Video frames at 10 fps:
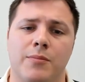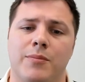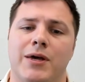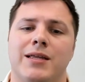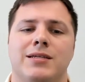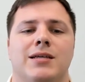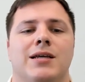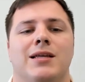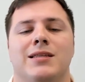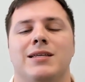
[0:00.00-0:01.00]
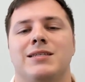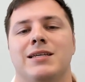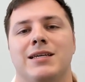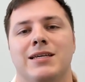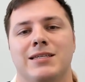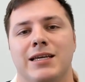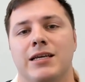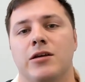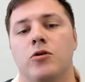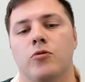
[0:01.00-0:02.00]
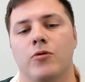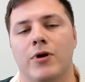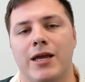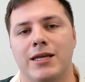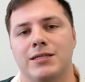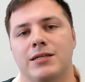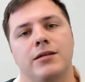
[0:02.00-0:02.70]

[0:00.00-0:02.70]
but this is a great